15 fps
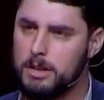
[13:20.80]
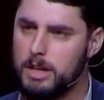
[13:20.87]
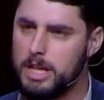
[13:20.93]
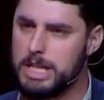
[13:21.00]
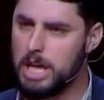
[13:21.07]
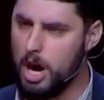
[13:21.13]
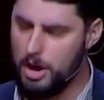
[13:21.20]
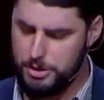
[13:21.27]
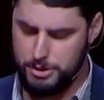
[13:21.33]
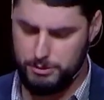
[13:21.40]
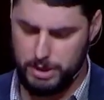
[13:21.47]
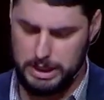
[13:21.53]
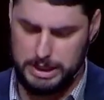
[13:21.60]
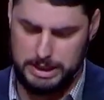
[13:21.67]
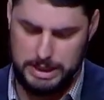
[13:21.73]
And the author
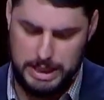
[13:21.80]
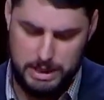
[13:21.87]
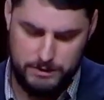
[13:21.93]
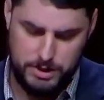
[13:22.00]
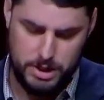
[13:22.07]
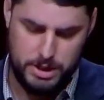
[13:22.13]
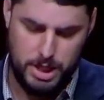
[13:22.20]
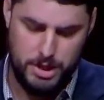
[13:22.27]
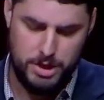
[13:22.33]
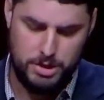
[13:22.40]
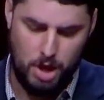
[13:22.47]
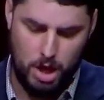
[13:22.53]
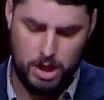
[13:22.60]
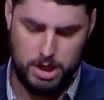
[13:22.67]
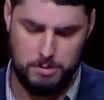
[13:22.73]
really leaves us in the
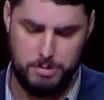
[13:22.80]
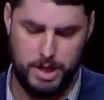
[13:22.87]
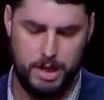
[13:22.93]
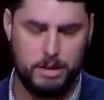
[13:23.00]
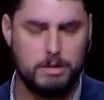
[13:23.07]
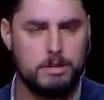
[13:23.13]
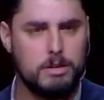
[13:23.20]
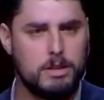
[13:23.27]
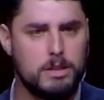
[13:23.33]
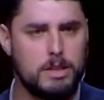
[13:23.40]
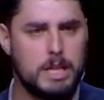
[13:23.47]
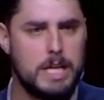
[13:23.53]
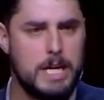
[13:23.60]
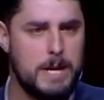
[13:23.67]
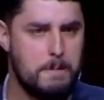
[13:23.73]
dark a bit,
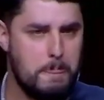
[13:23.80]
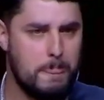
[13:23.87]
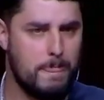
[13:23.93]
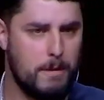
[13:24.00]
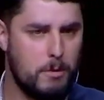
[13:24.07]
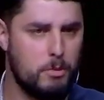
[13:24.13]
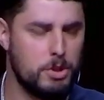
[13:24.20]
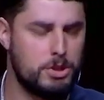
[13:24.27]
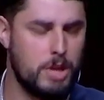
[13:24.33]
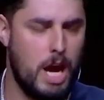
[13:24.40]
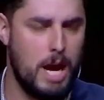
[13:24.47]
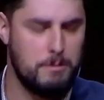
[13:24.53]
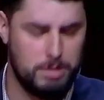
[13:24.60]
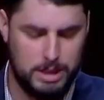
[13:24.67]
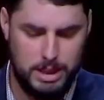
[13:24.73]
which
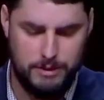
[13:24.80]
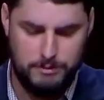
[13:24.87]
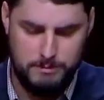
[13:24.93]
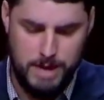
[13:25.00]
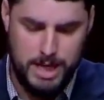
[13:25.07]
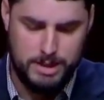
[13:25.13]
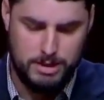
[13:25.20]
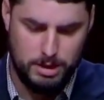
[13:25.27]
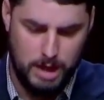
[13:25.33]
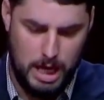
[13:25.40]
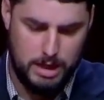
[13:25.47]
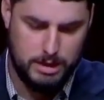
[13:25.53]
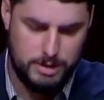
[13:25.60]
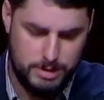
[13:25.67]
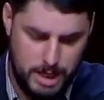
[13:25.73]
I believe makes a lot
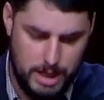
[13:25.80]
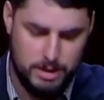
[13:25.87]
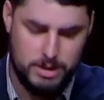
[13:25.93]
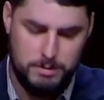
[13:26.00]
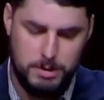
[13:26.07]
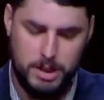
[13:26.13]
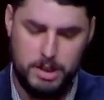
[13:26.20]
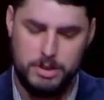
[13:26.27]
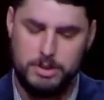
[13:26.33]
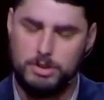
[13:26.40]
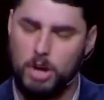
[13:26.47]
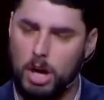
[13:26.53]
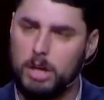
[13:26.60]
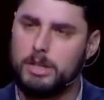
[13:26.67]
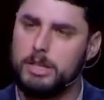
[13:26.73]
of sense because
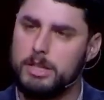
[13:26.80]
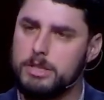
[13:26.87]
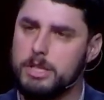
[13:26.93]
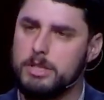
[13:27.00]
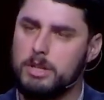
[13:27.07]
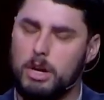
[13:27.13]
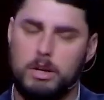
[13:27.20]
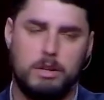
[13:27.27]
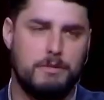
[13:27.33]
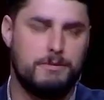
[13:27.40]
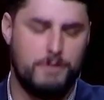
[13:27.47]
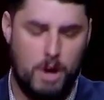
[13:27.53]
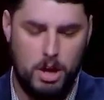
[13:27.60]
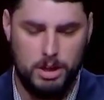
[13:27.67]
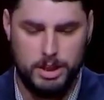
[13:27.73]
darkness has already
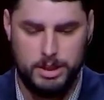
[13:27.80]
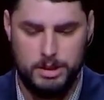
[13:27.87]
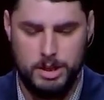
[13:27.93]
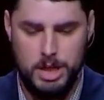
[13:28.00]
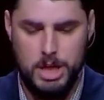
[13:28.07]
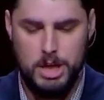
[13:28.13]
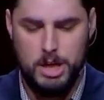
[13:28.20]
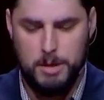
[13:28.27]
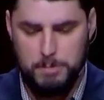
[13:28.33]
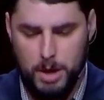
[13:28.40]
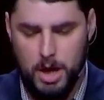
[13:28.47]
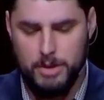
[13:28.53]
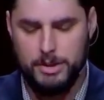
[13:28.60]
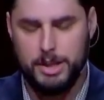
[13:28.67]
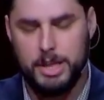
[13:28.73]
fallen
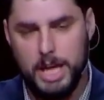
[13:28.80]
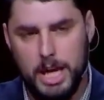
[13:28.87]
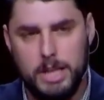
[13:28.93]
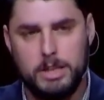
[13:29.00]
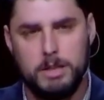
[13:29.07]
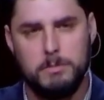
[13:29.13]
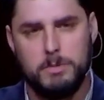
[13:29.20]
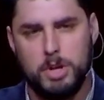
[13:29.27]
upon the kingdom.